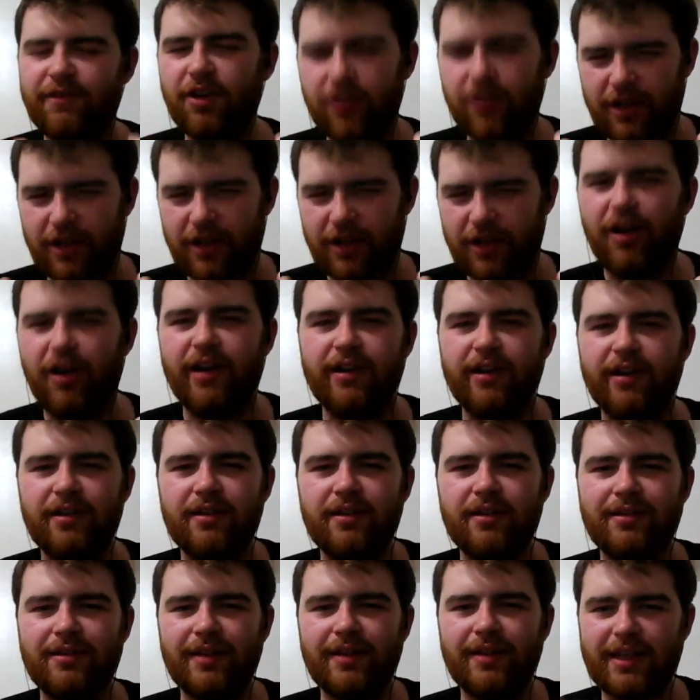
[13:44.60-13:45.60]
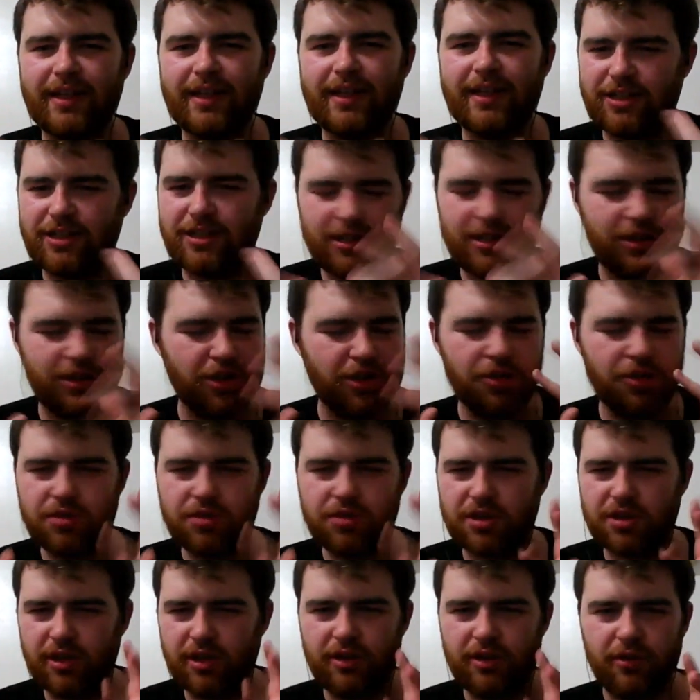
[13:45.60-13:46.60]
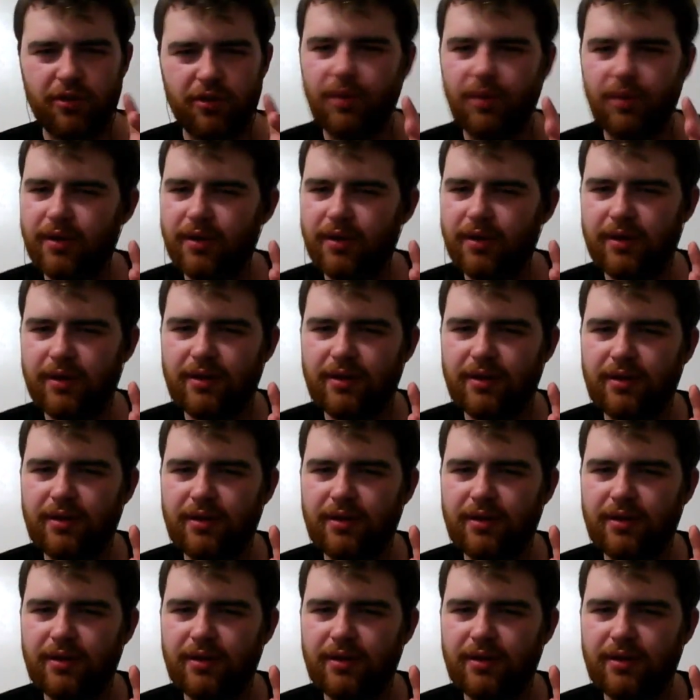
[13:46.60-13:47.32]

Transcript: not falling right. Like it's too slow.